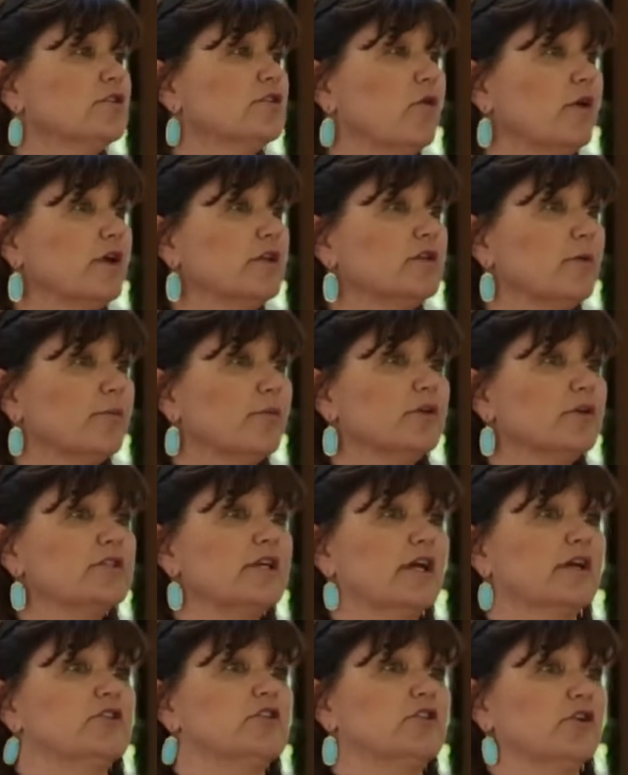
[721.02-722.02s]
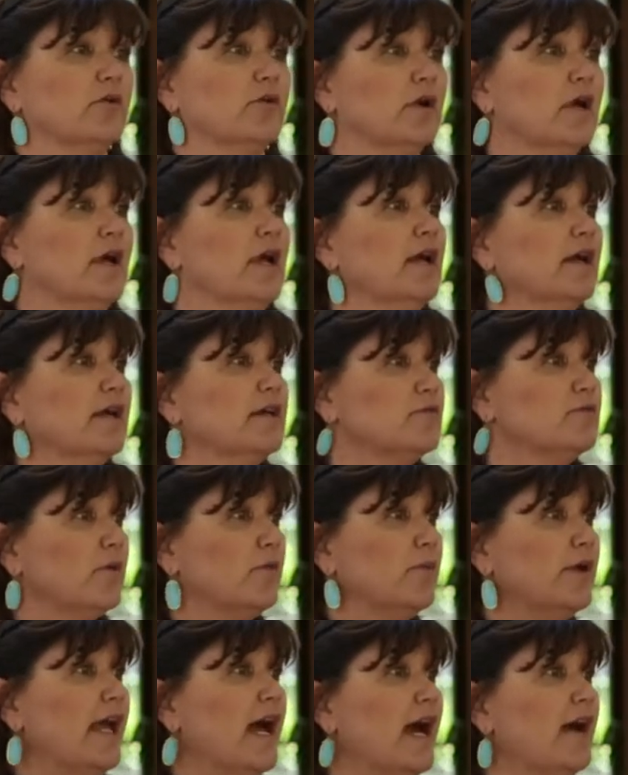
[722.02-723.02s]
is going to protect you, because
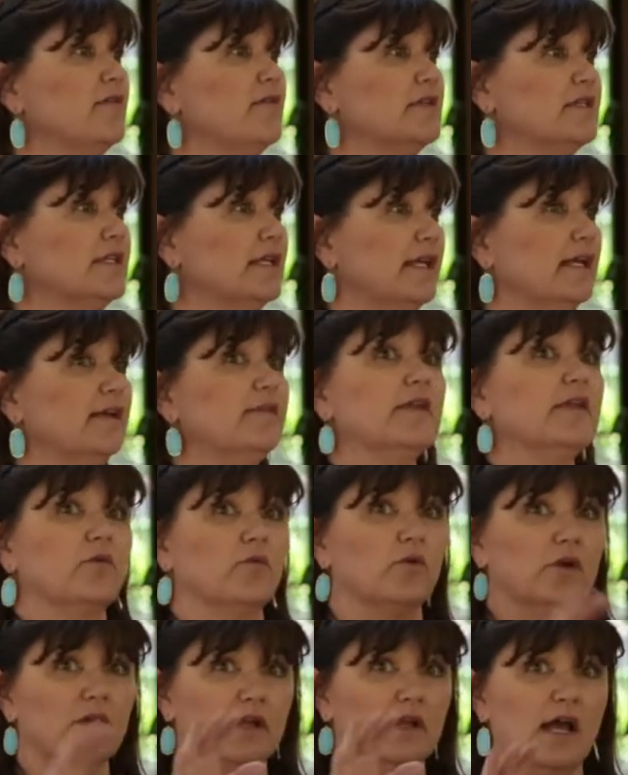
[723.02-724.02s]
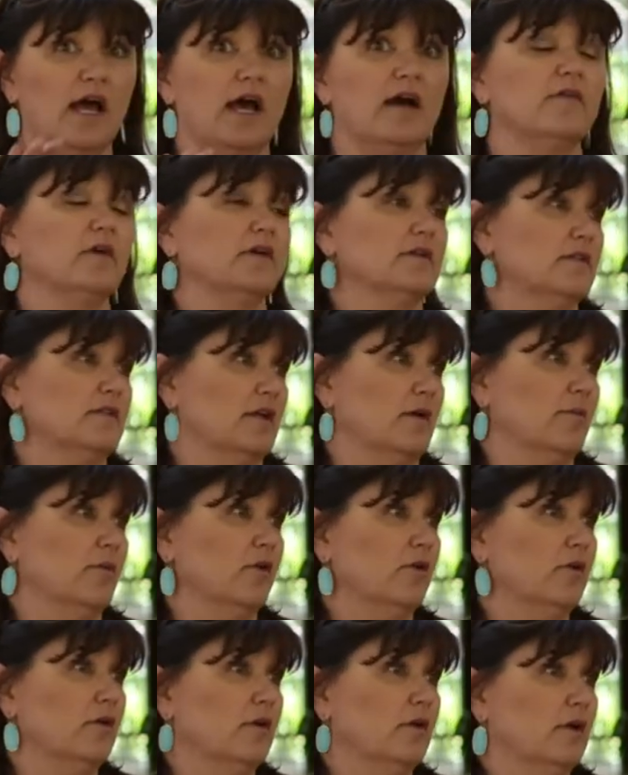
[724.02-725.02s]
when we have this heat that we're going to have all
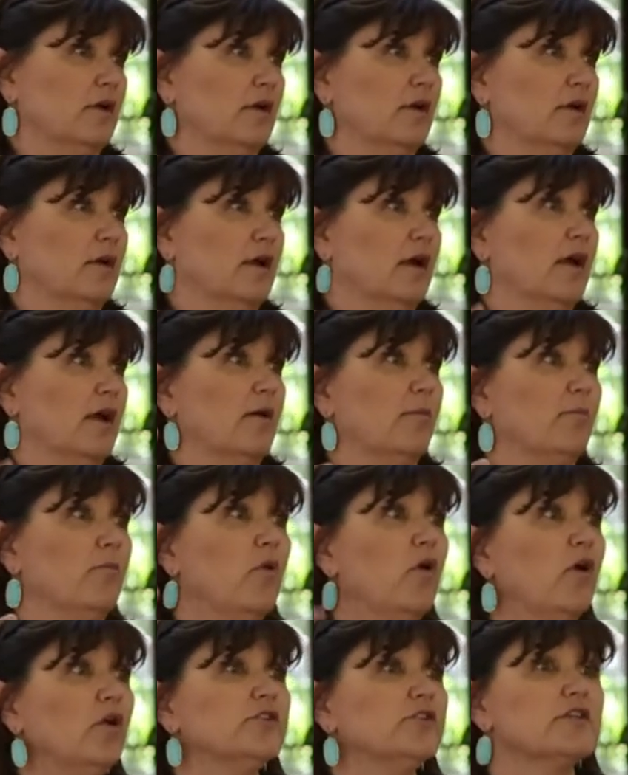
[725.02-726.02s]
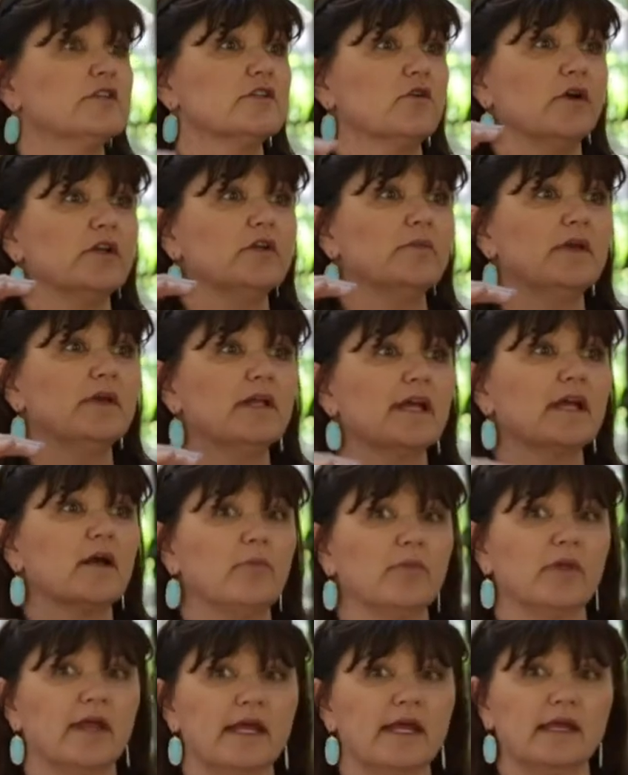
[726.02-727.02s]
summer, mulch is going to be like a
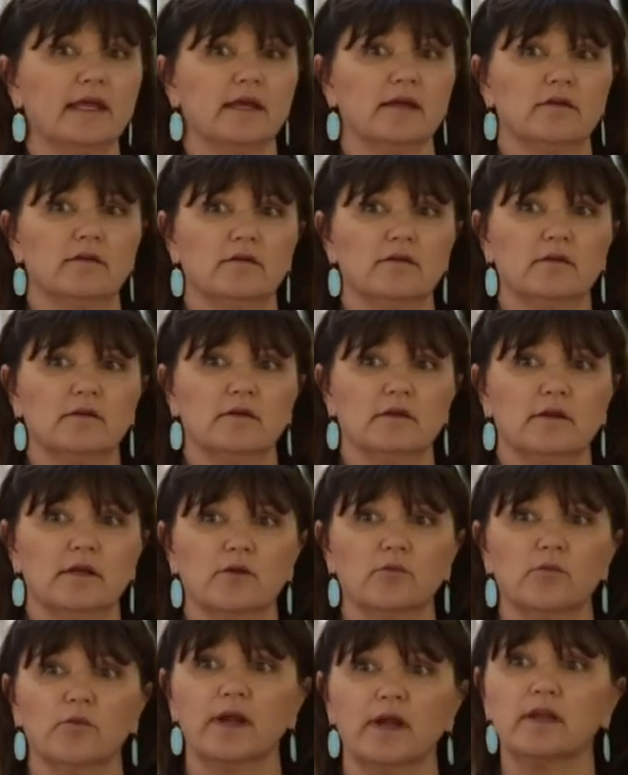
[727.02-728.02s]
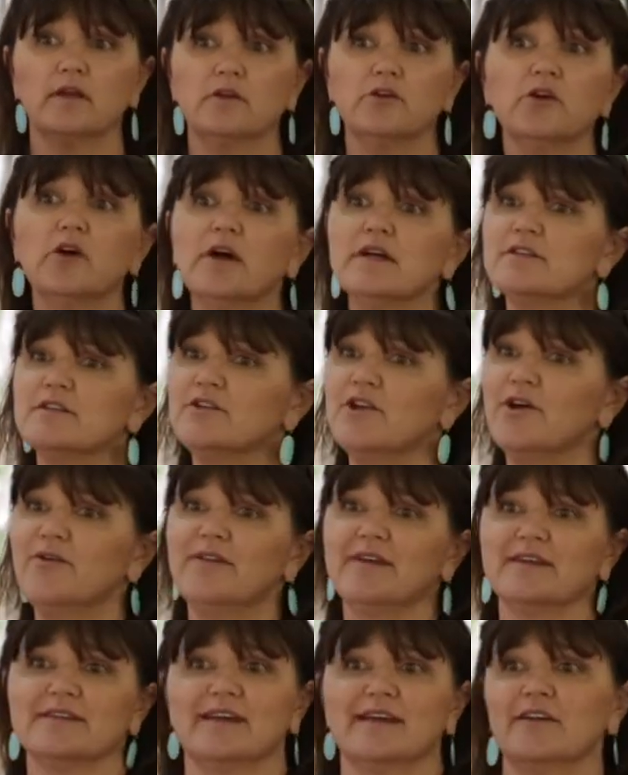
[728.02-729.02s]
blanket. It regu you guys know
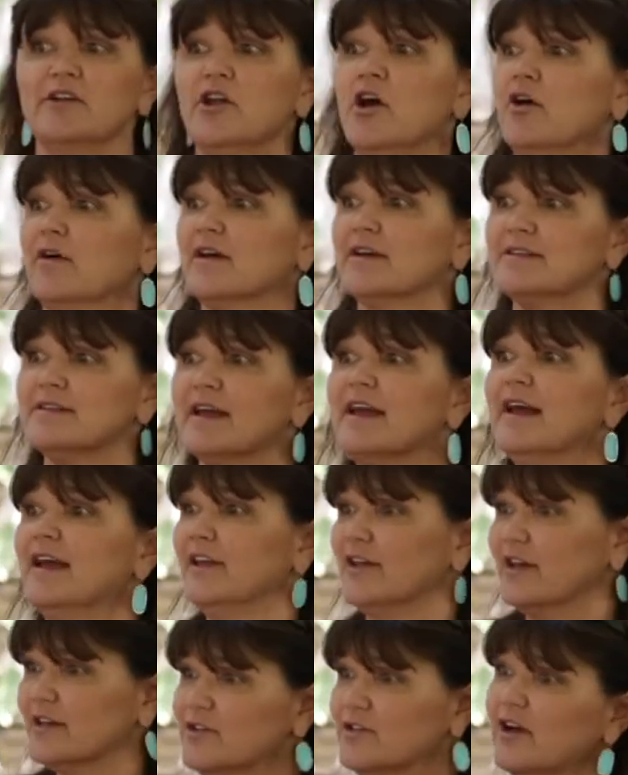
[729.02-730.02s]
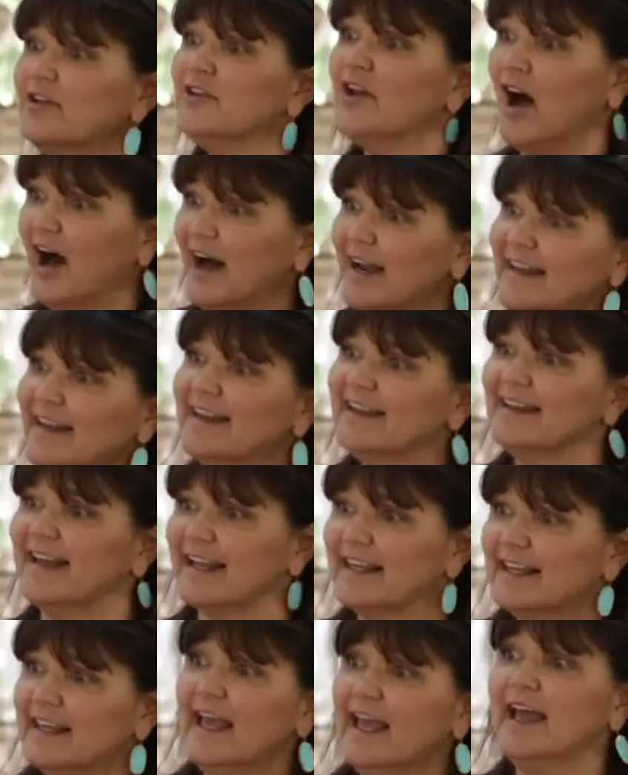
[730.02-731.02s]
this, I know, because you guys are all nodding
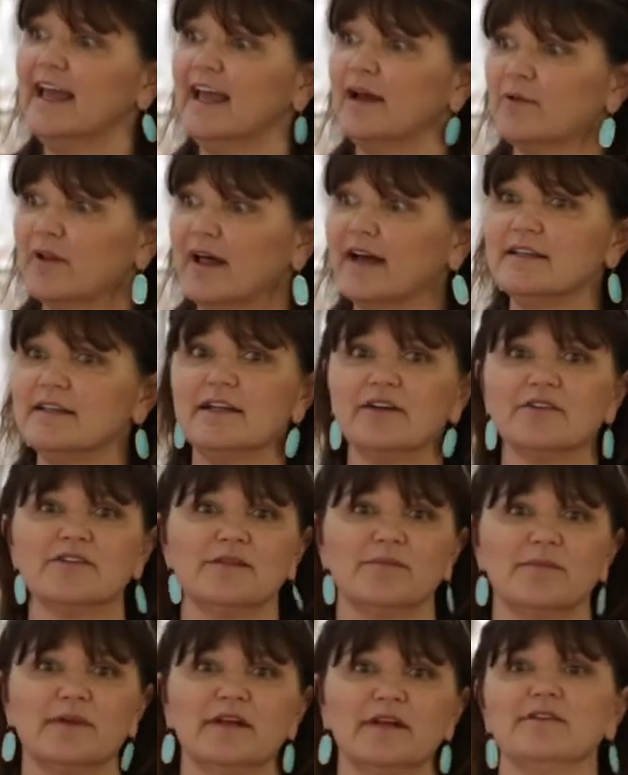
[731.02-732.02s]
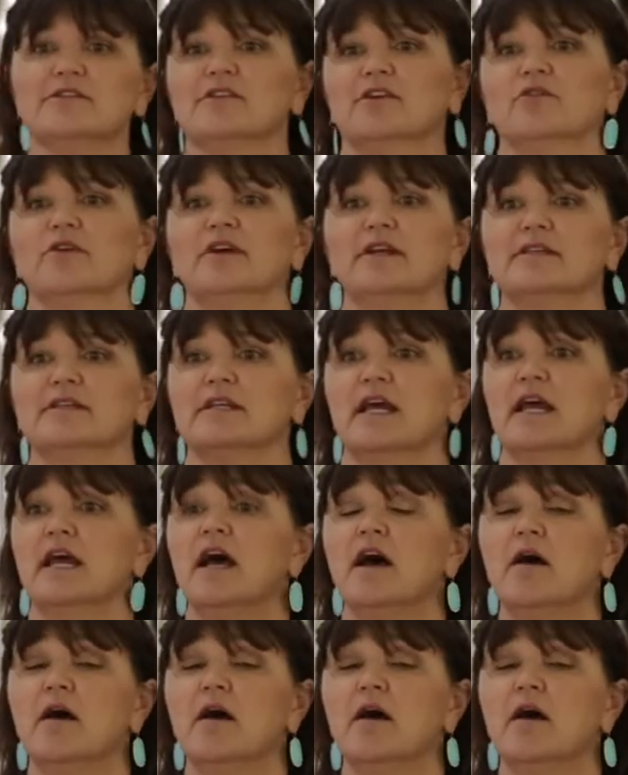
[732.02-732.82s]
like, yay, I'm glad to hear somebody else agrees.